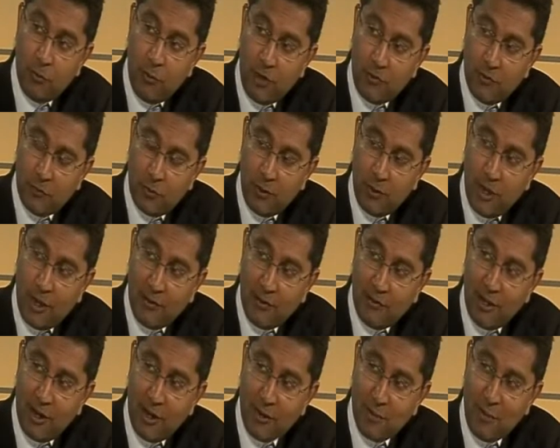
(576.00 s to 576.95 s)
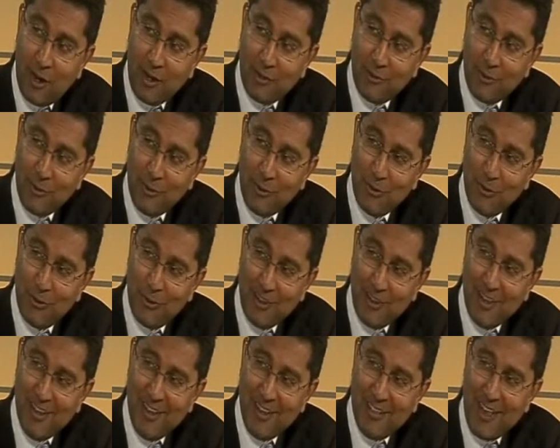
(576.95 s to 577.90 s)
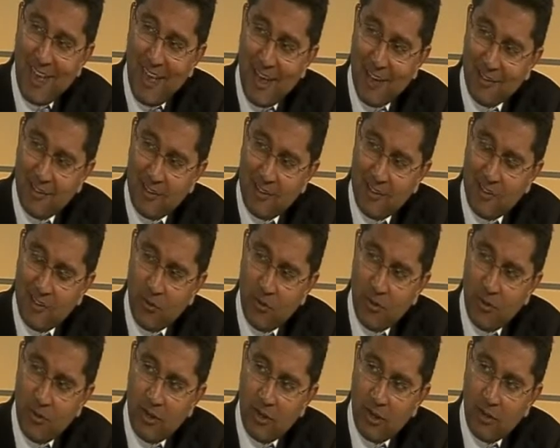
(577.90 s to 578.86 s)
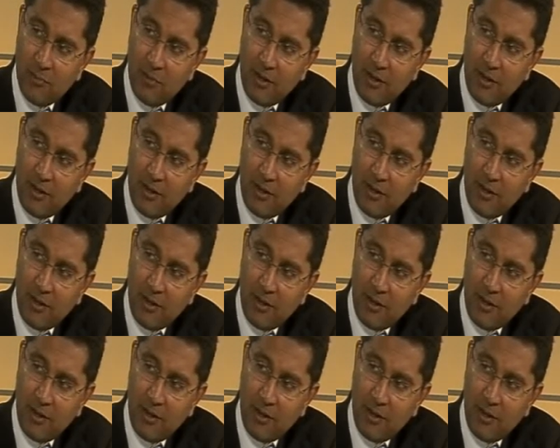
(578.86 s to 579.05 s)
rest with HR to make sure that the house is in order.